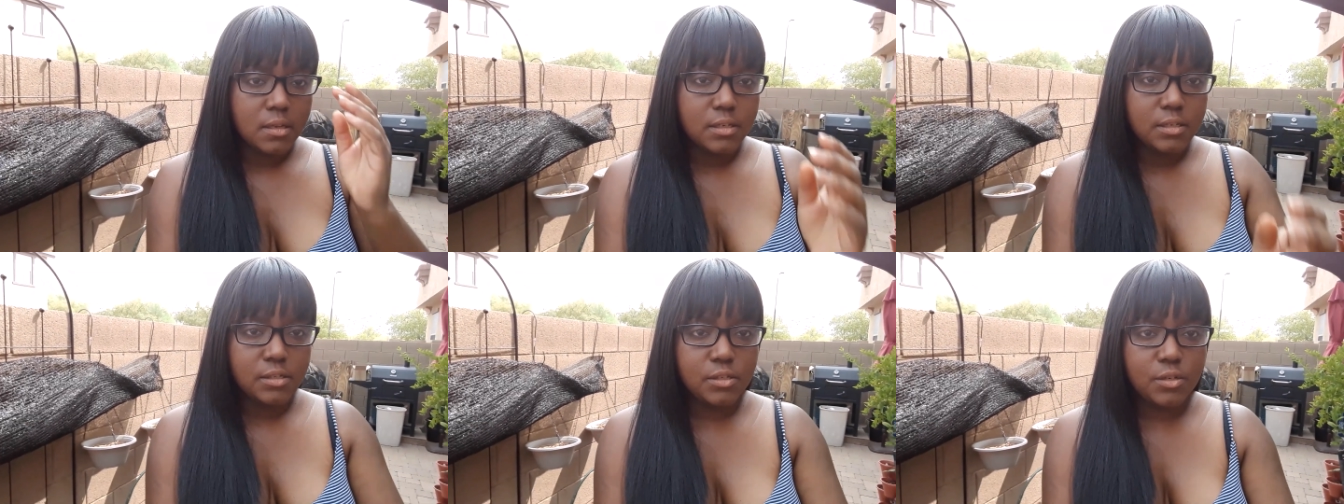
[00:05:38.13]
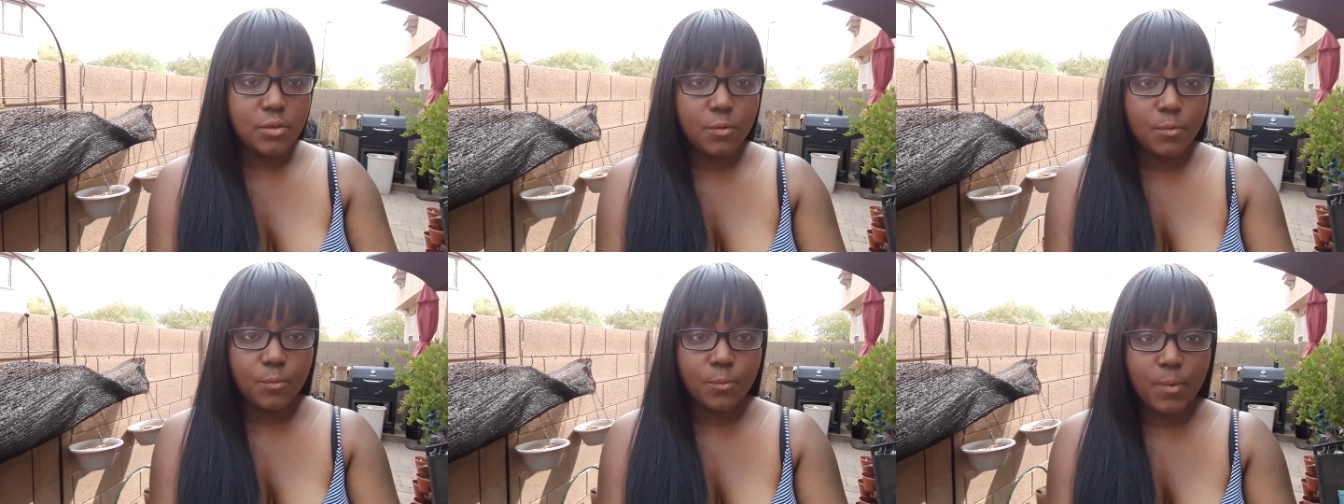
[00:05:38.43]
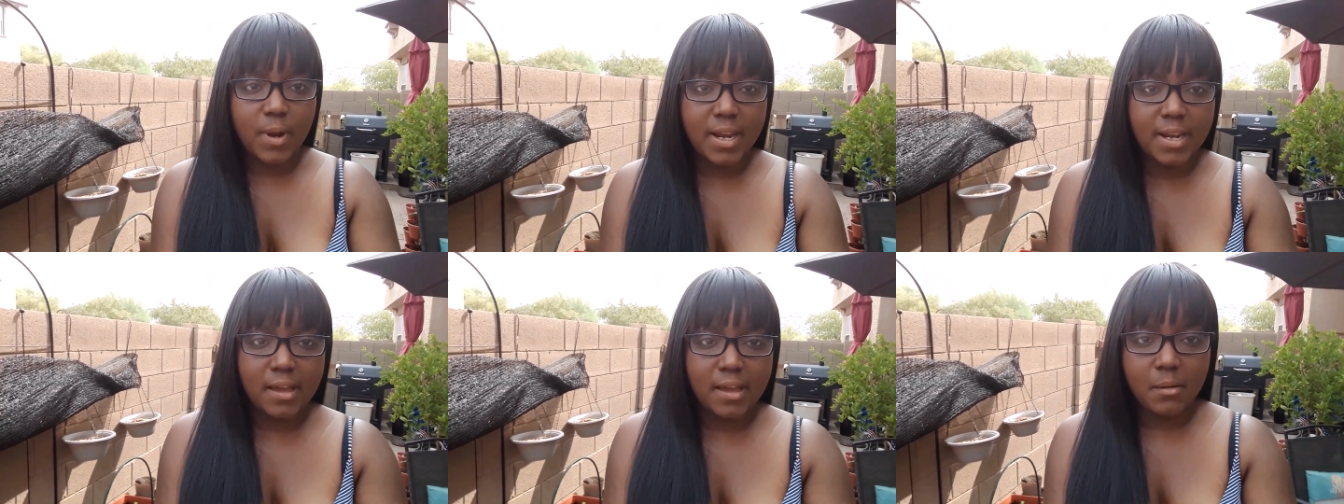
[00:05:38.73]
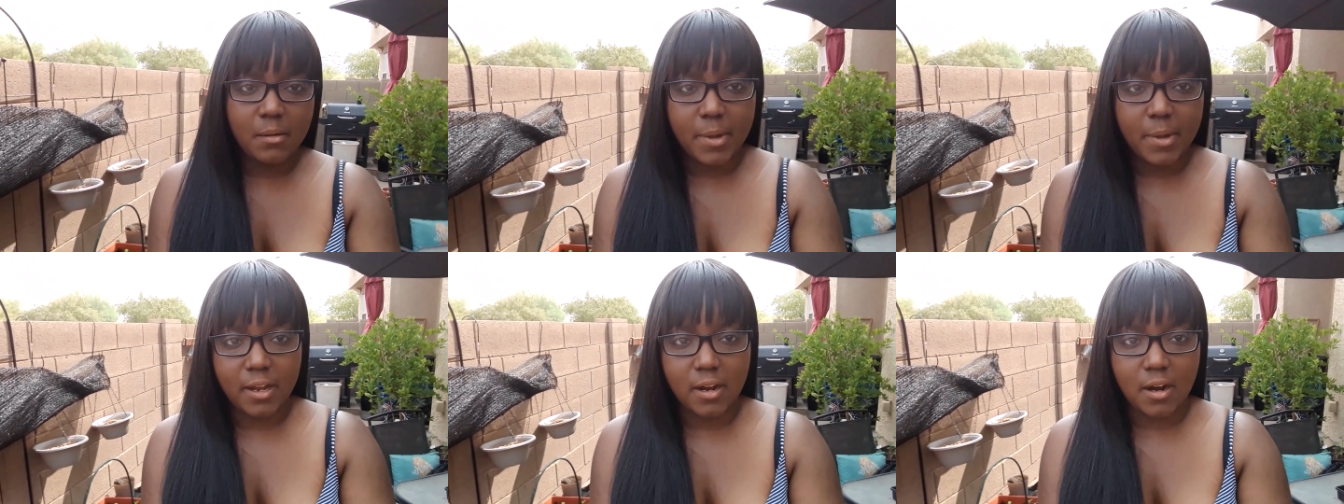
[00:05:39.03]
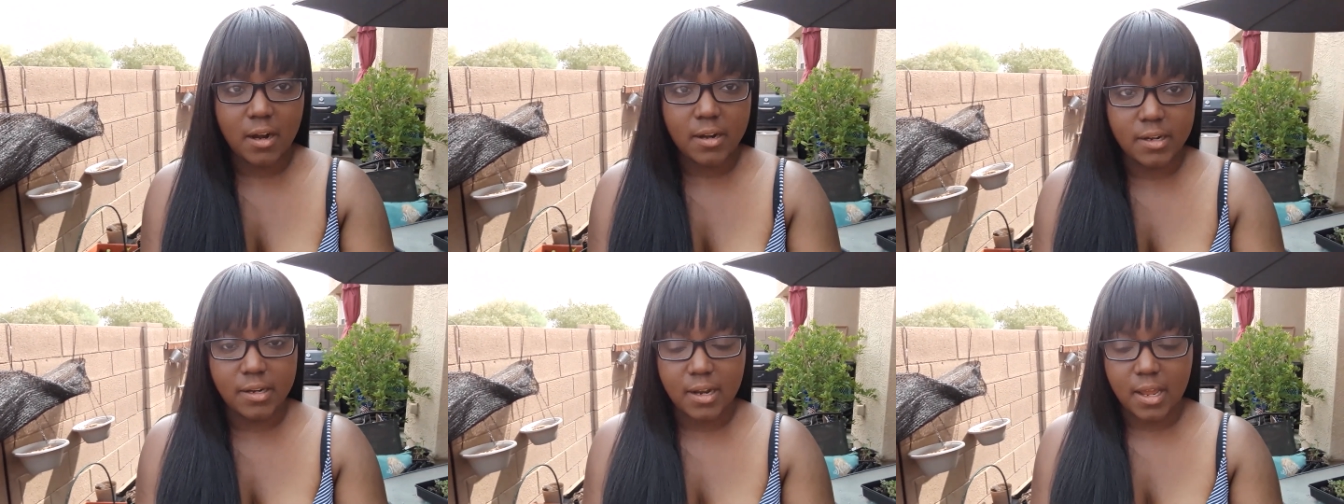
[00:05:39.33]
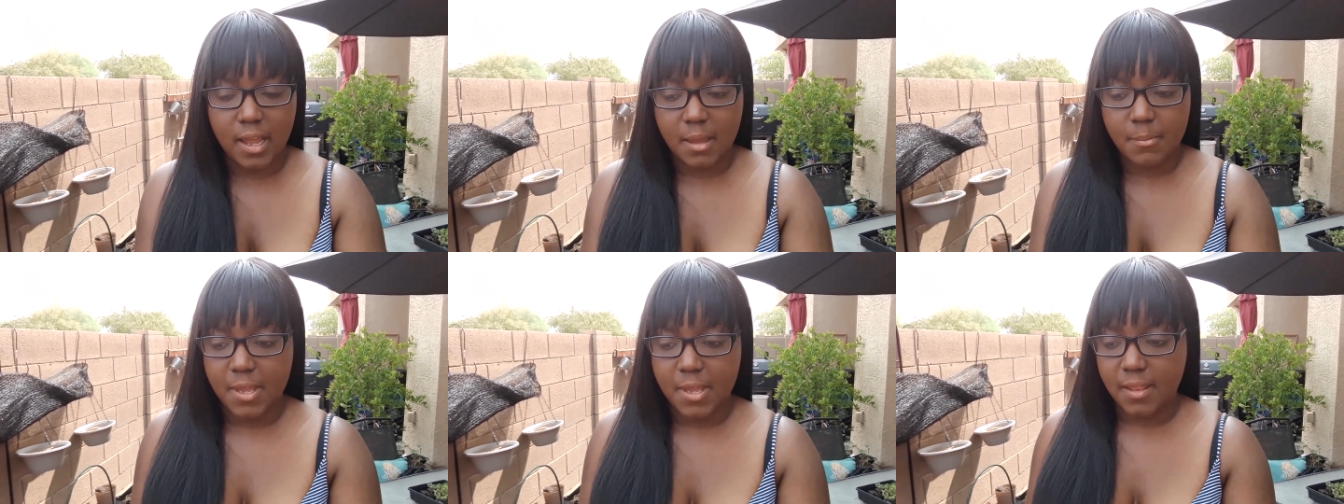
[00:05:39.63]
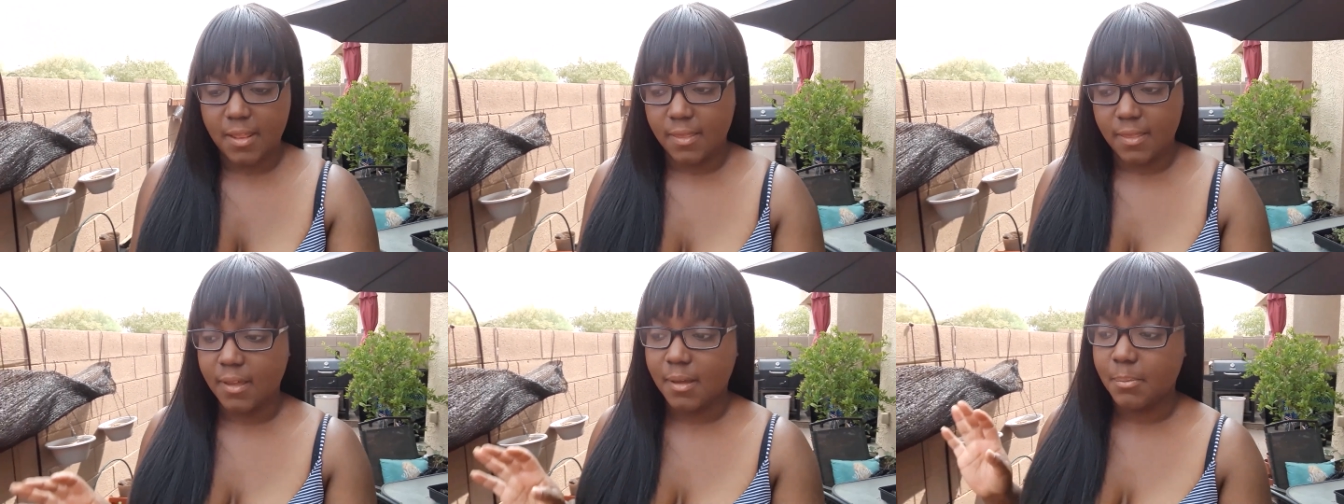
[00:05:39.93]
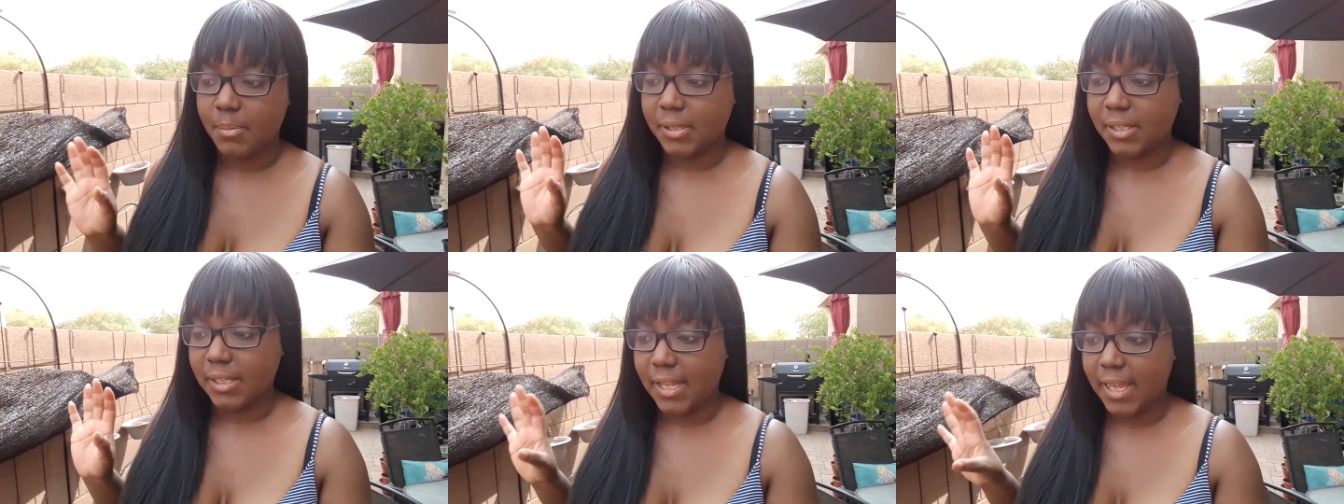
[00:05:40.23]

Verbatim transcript: So right now in my garden, I'm in the